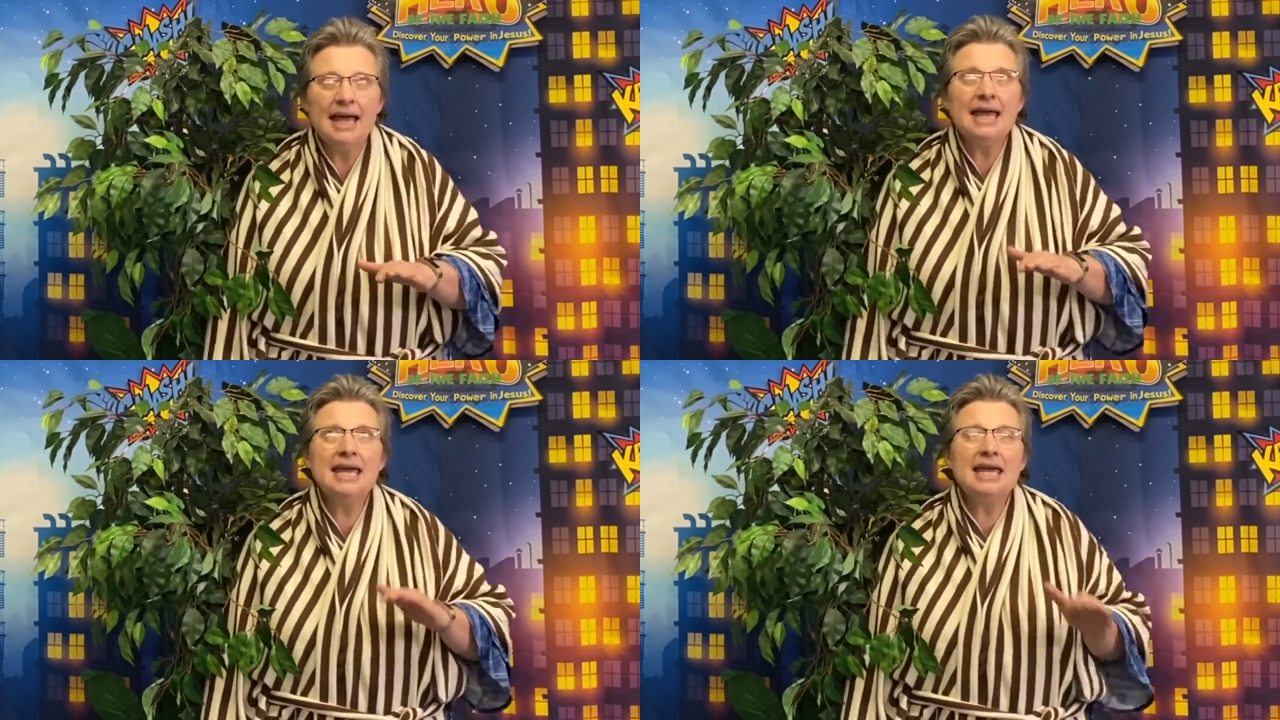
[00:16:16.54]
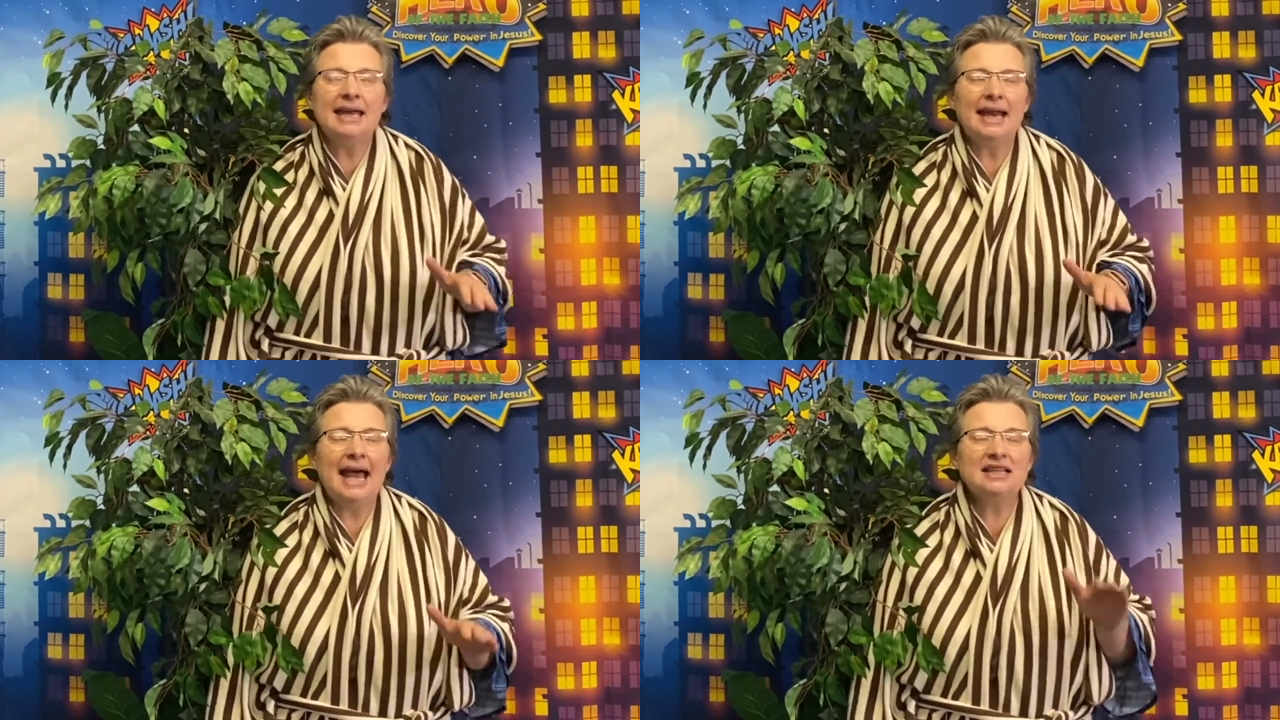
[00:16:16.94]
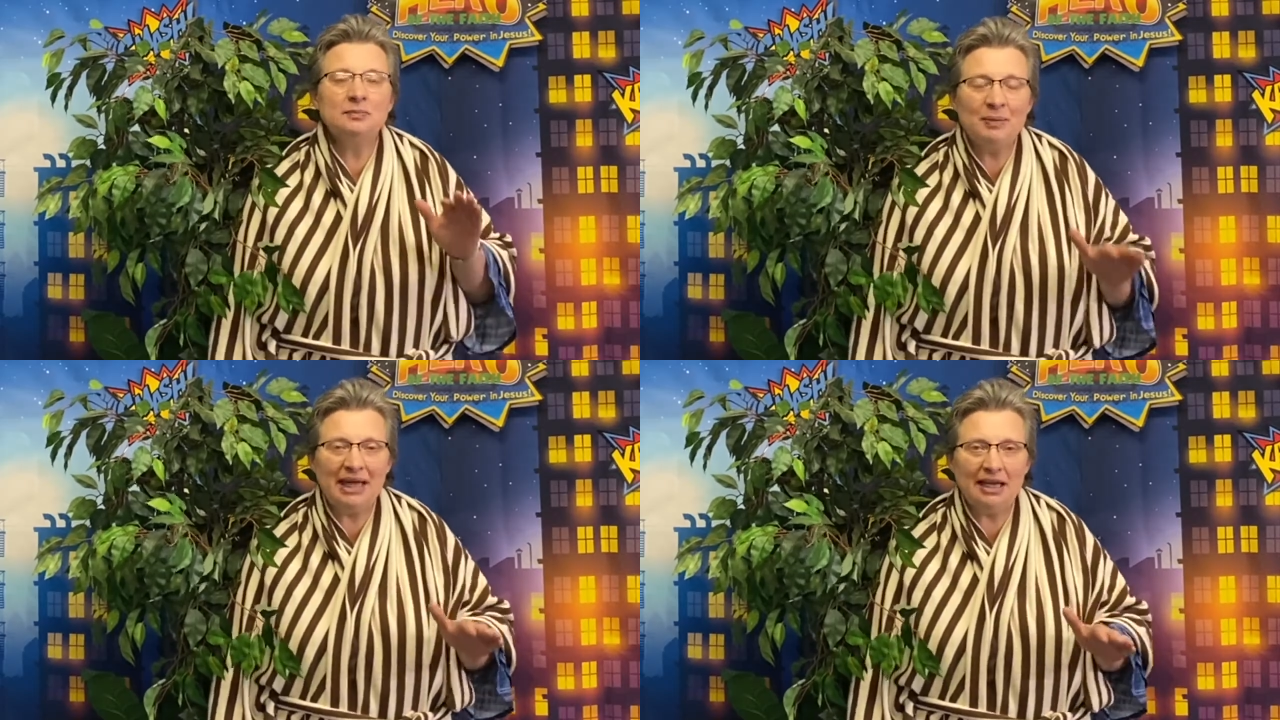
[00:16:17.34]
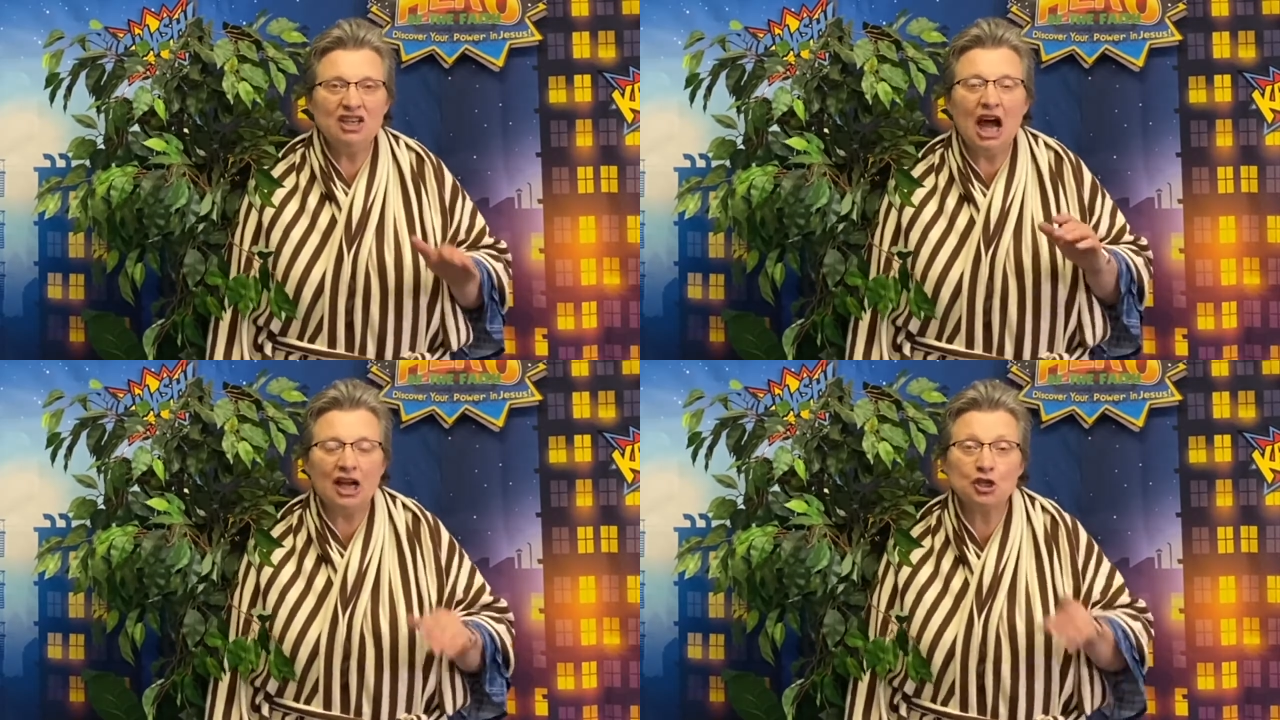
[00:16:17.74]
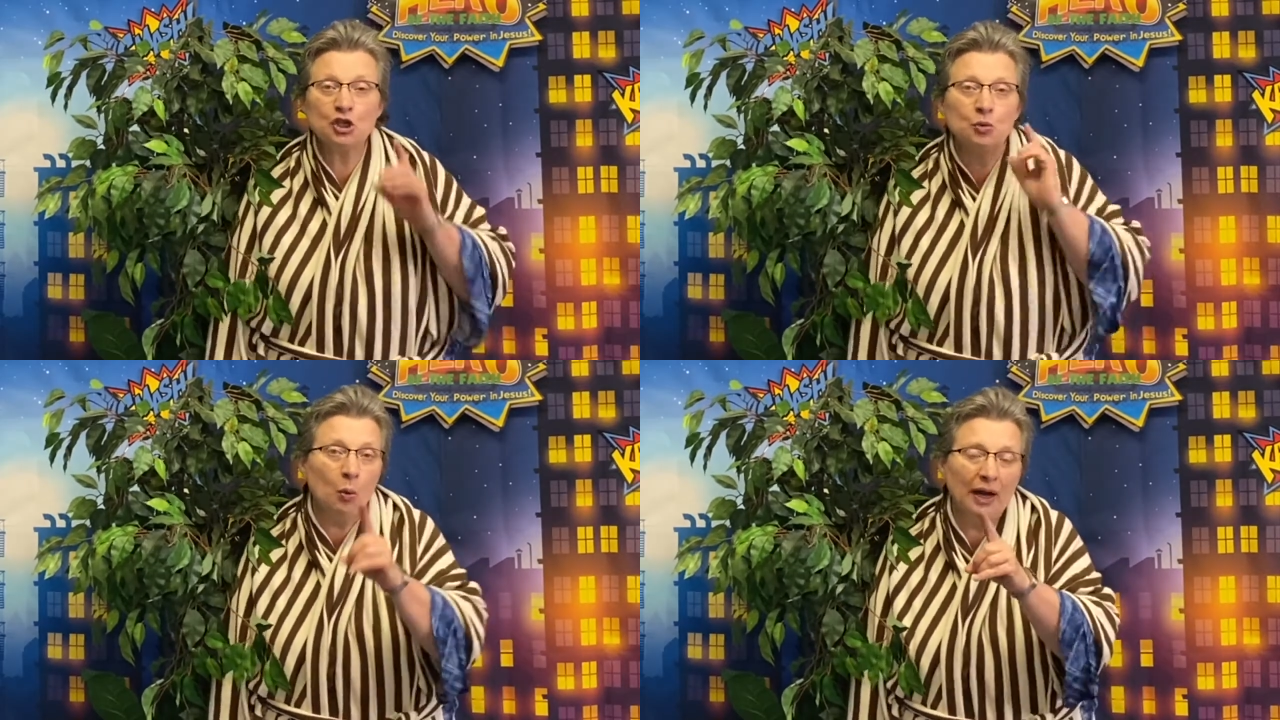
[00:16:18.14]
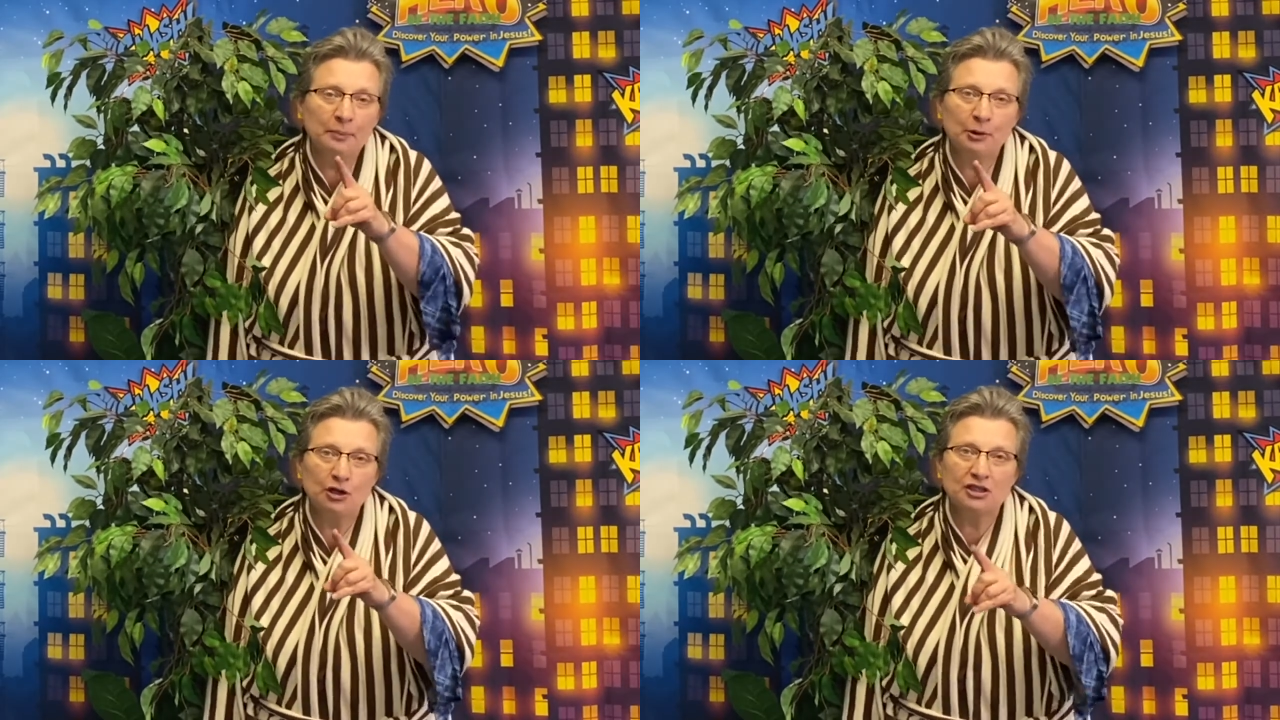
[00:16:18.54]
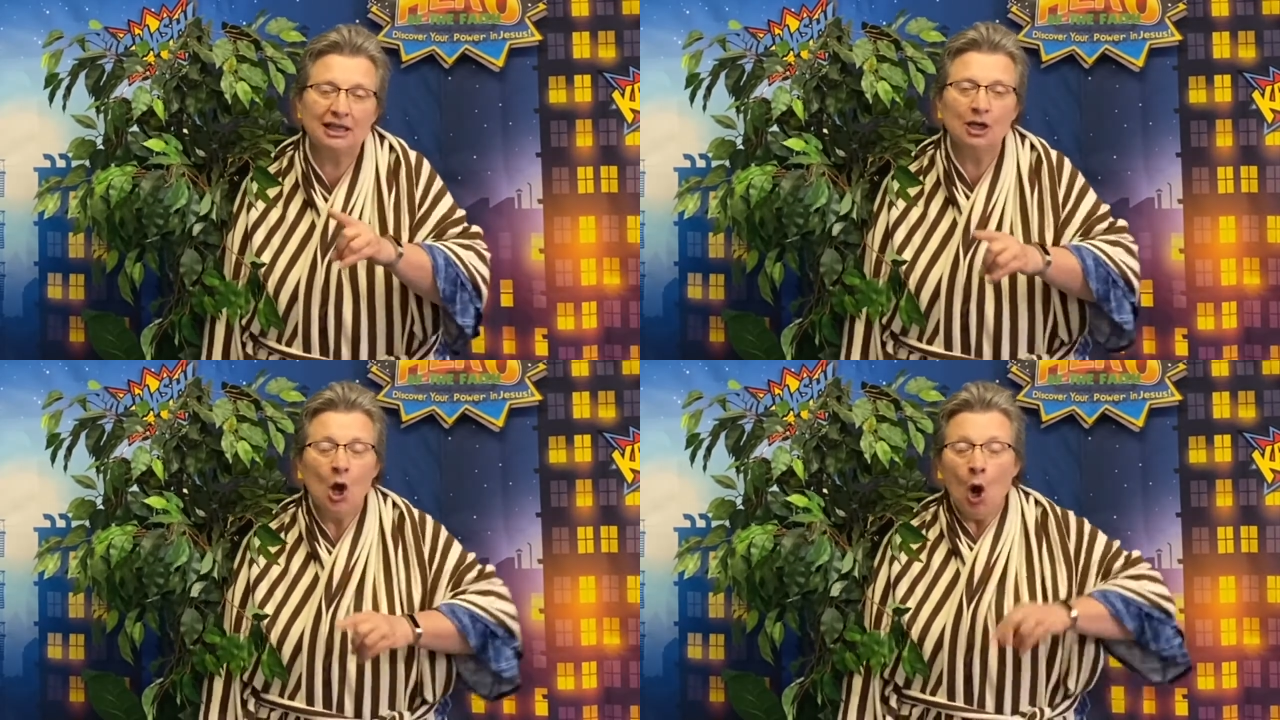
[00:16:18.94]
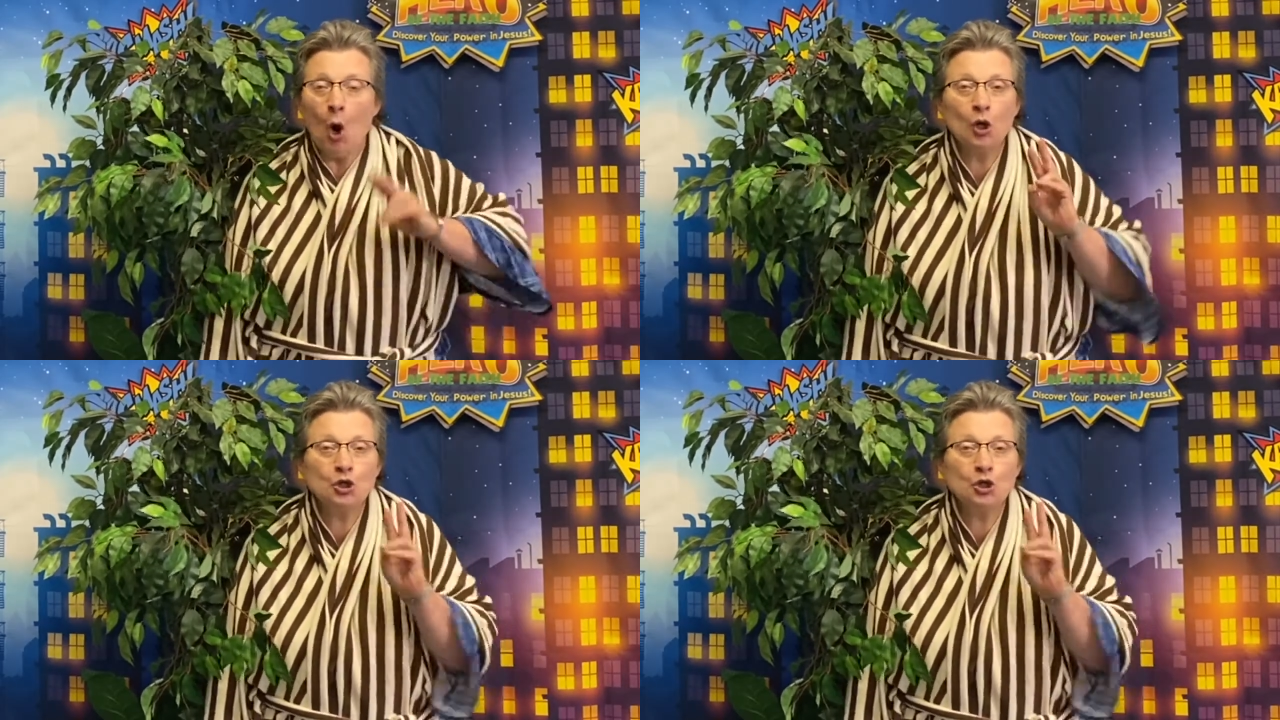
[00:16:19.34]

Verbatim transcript: it has been not just one person or